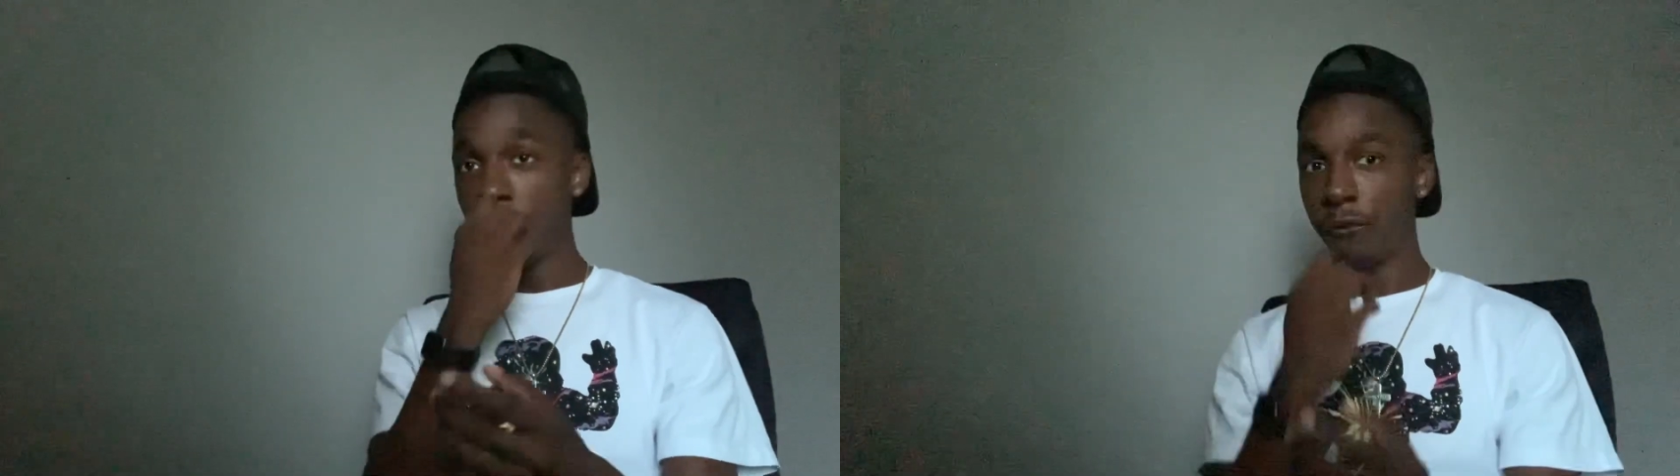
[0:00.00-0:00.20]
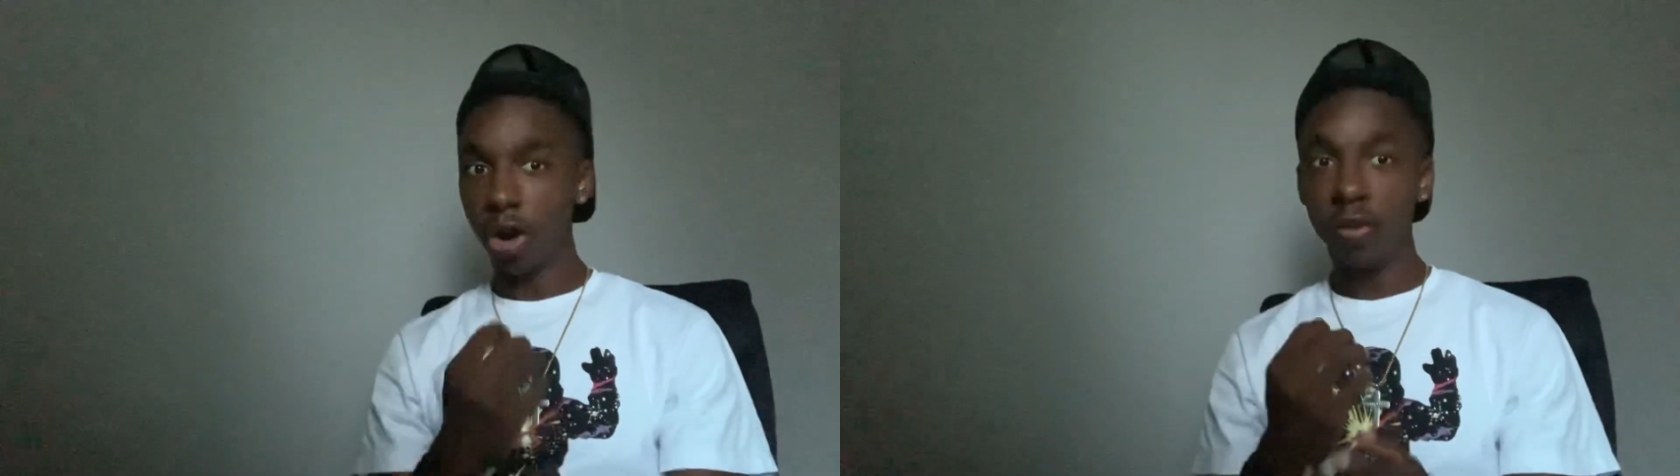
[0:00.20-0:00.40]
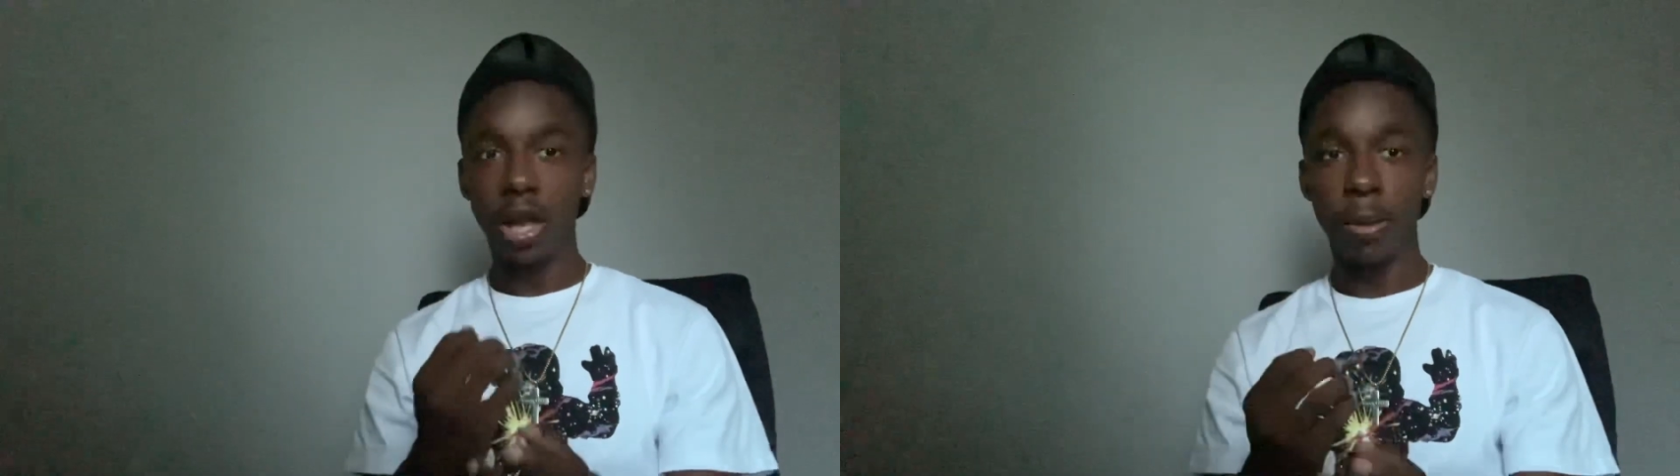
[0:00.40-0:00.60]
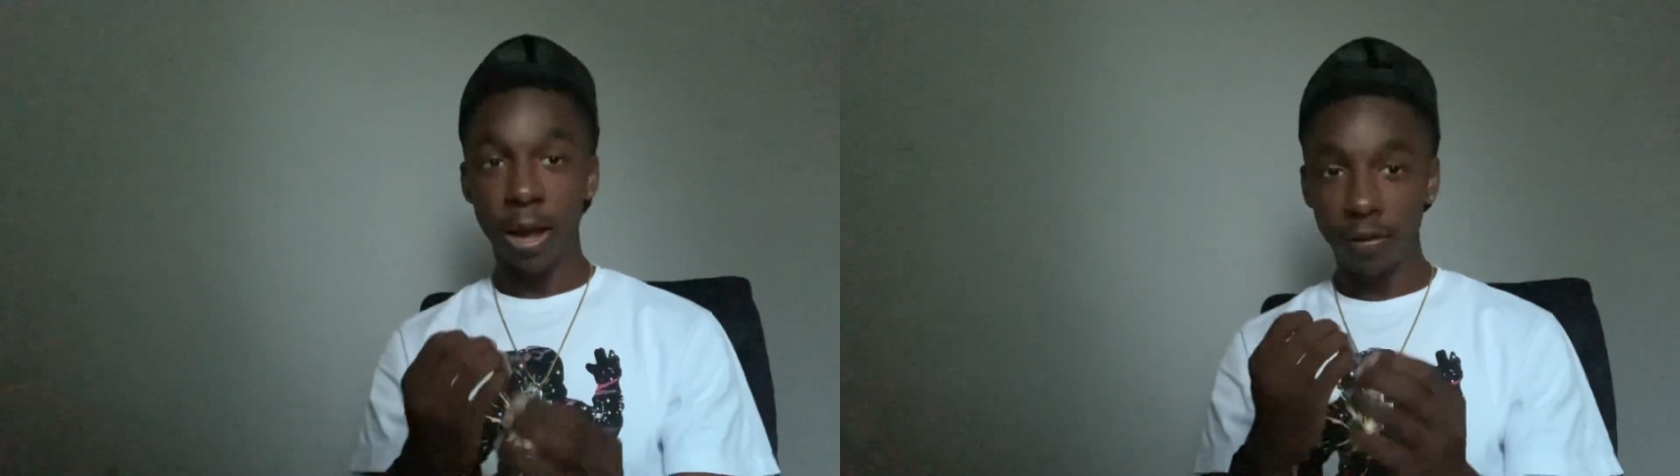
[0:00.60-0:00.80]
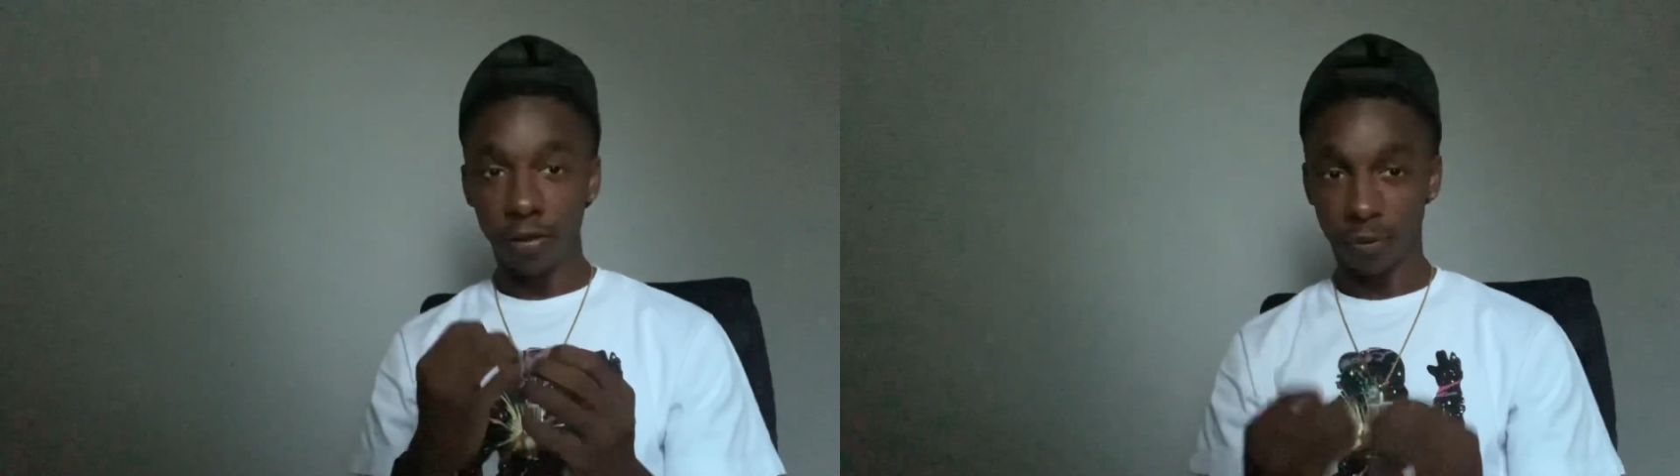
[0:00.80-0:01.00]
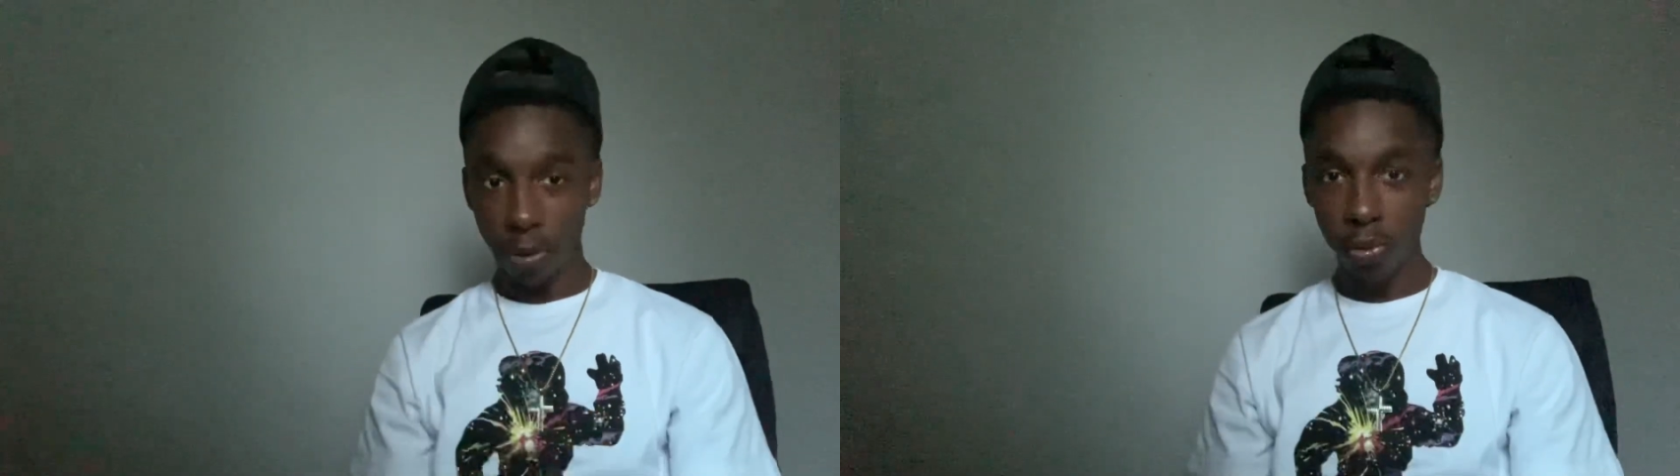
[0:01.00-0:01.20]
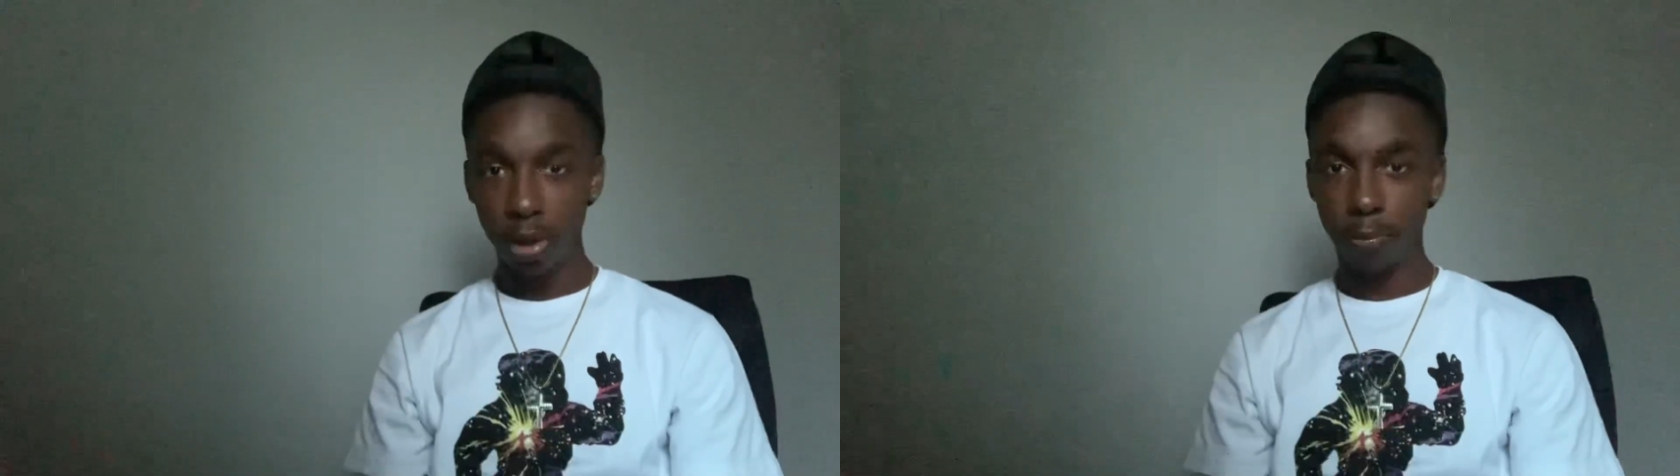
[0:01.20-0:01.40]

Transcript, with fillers: first time actually smoking,